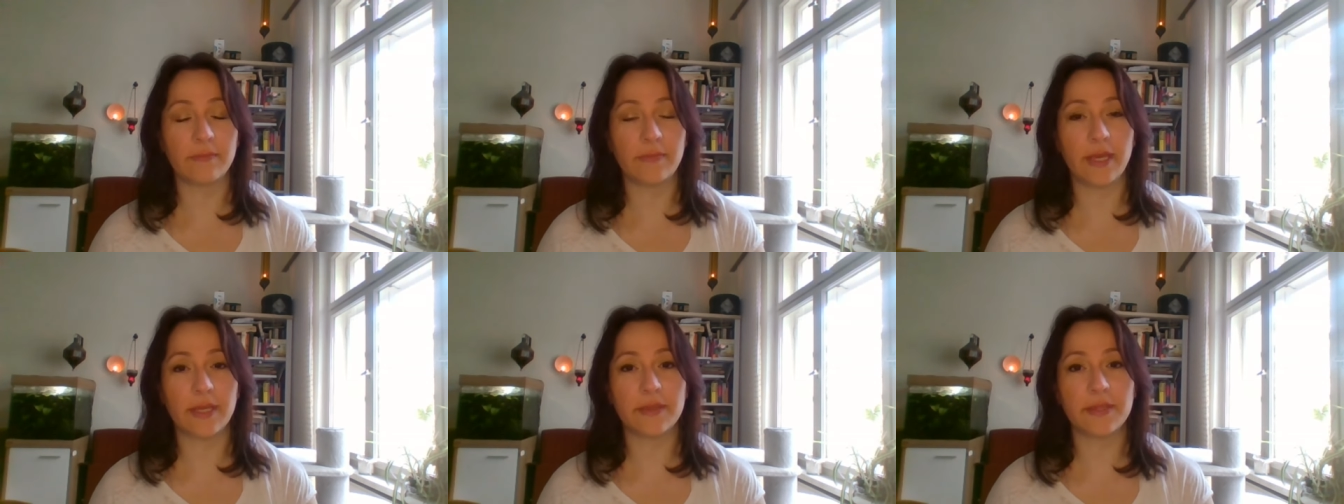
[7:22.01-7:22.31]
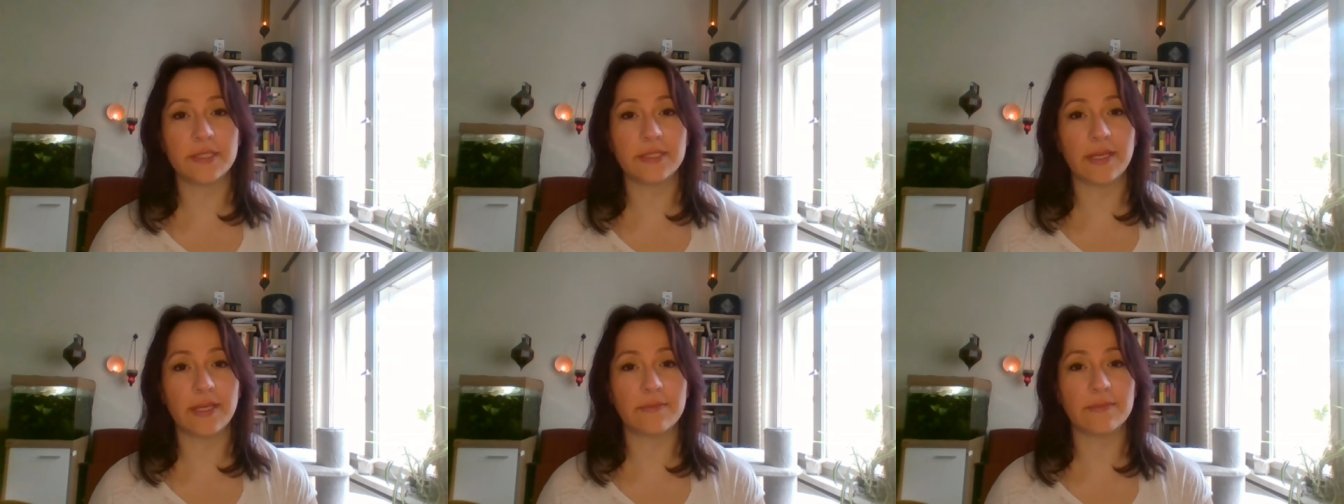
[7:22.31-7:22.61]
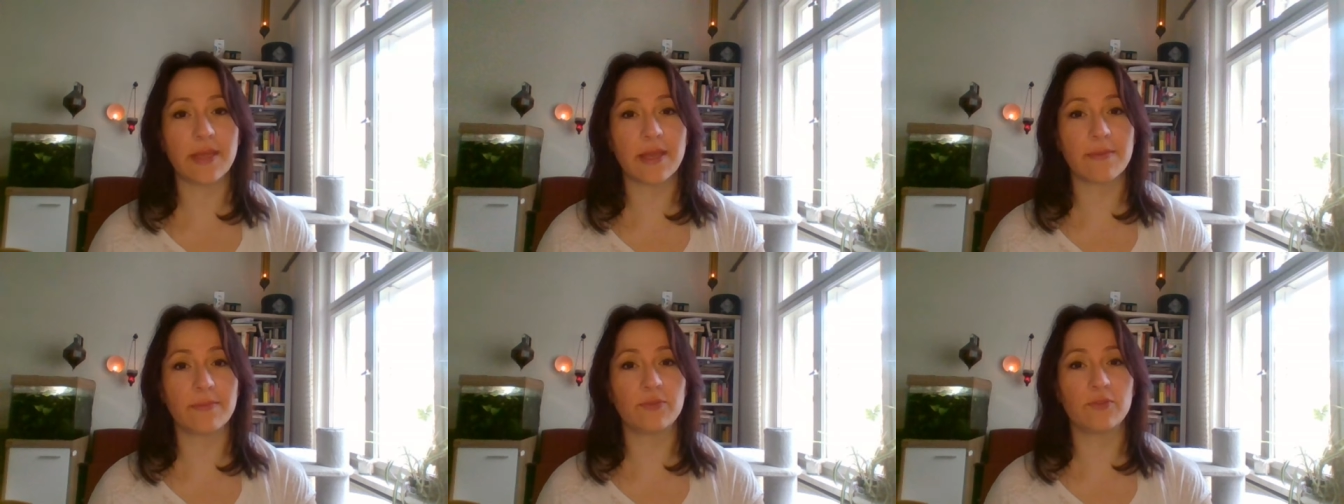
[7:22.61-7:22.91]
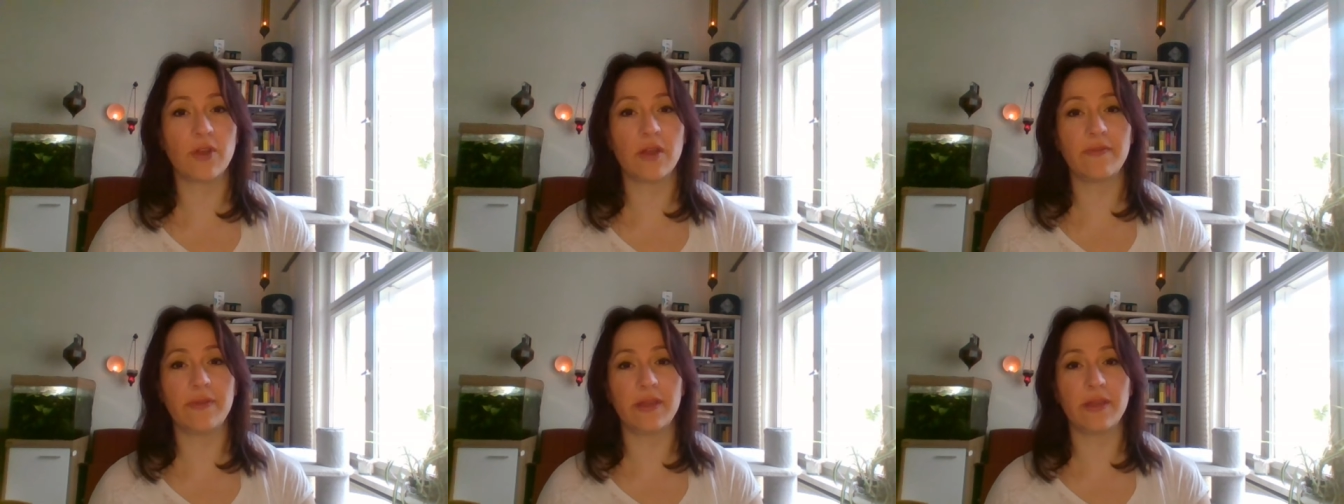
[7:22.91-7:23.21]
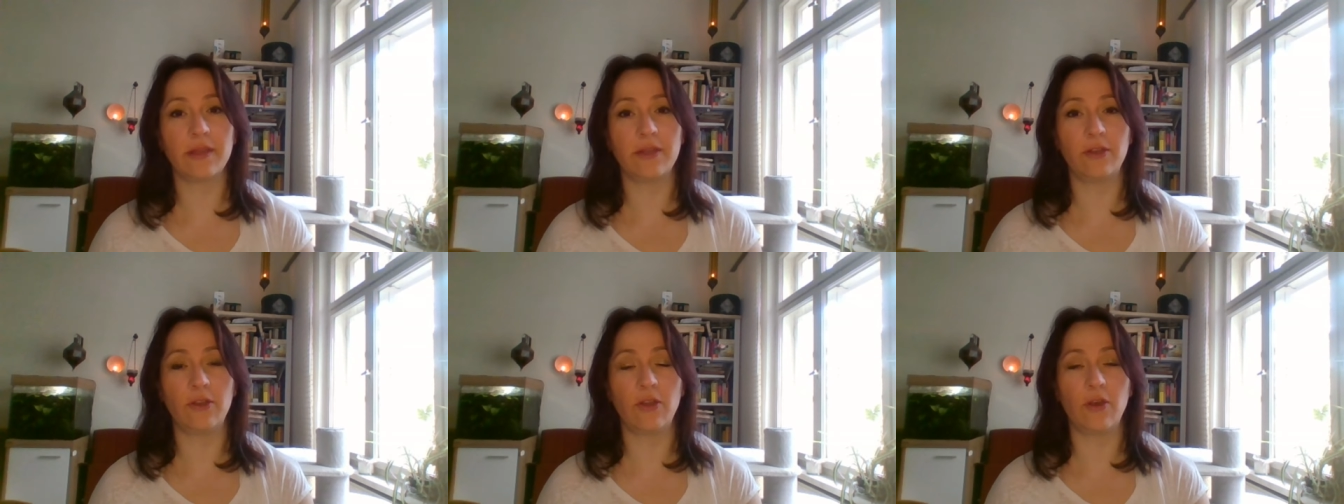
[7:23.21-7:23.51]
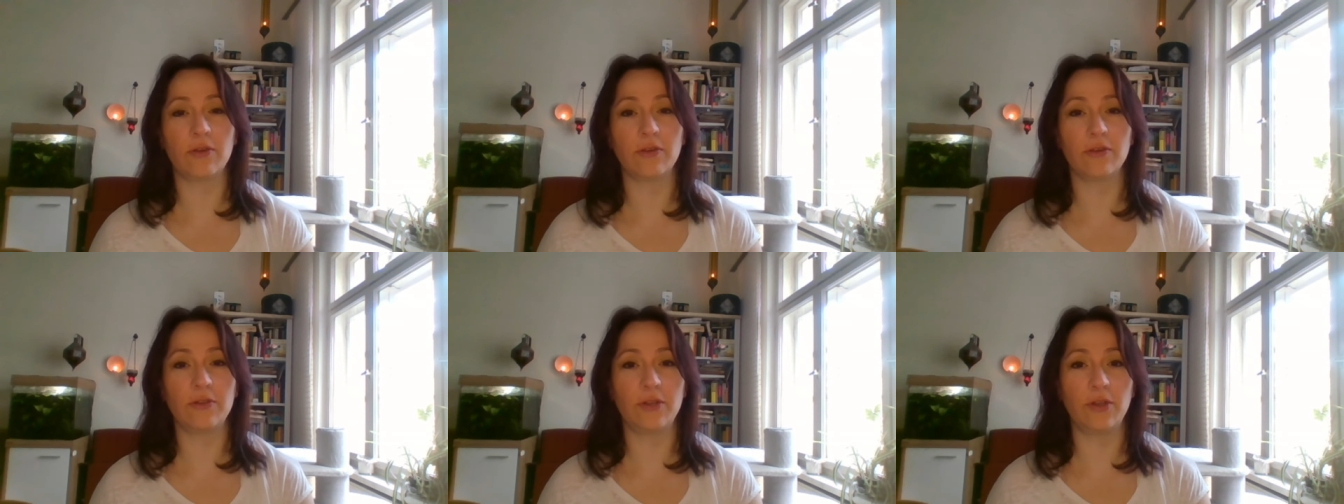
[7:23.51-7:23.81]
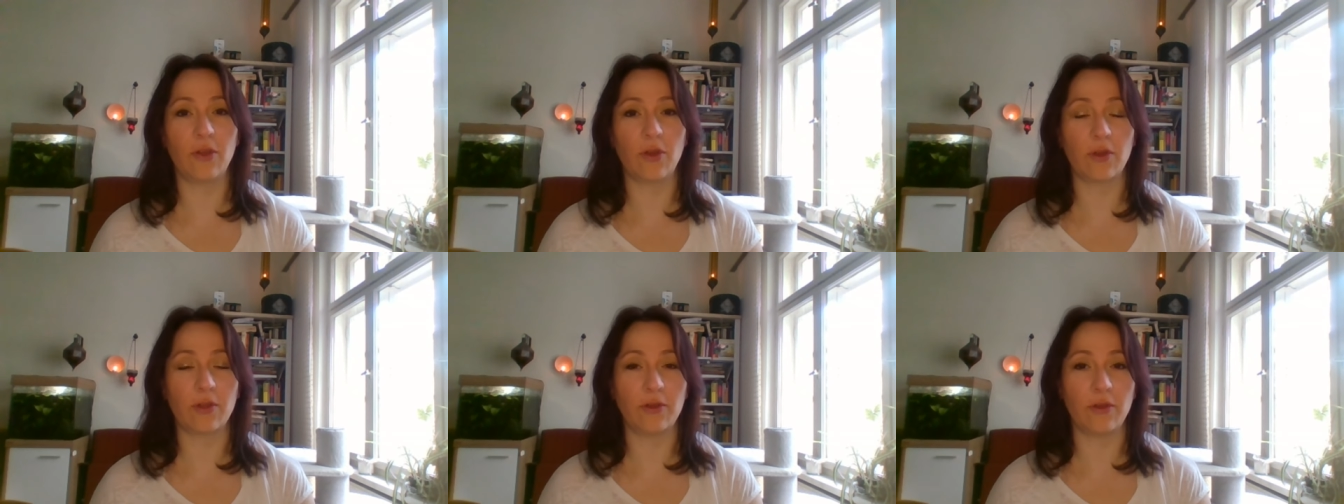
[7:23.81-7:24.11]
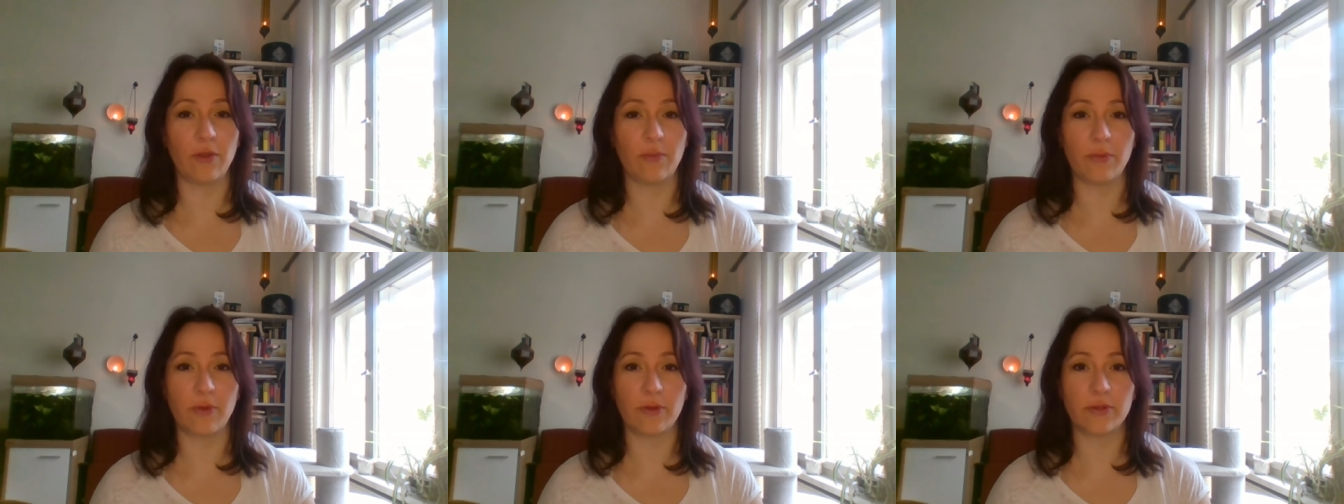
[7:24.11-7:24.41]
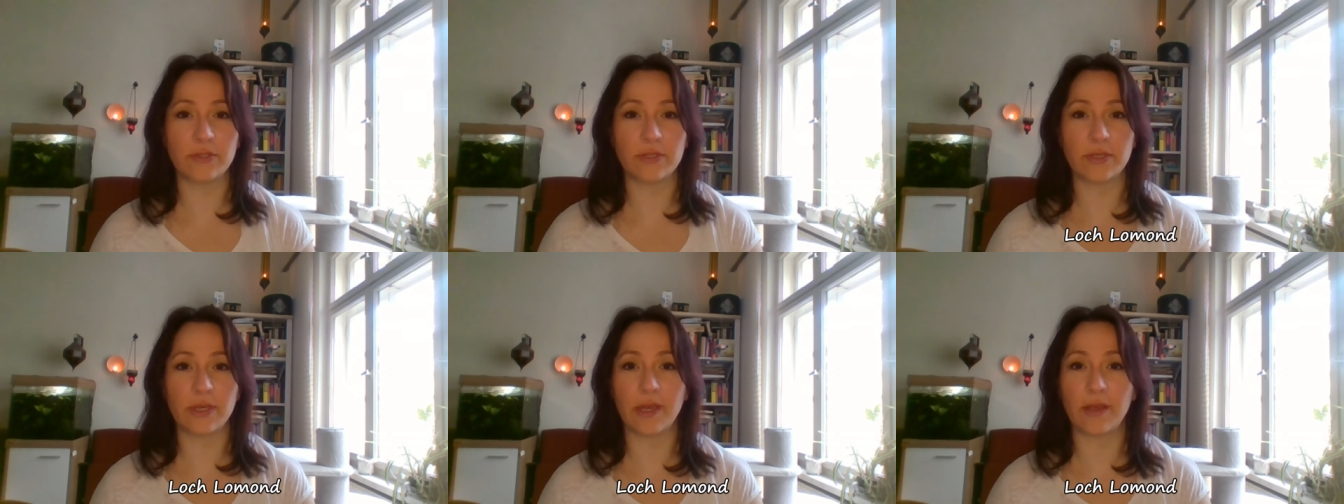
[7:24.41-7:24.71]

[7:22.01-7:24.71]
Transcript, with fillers: At the same time, driving along Loch Lomond,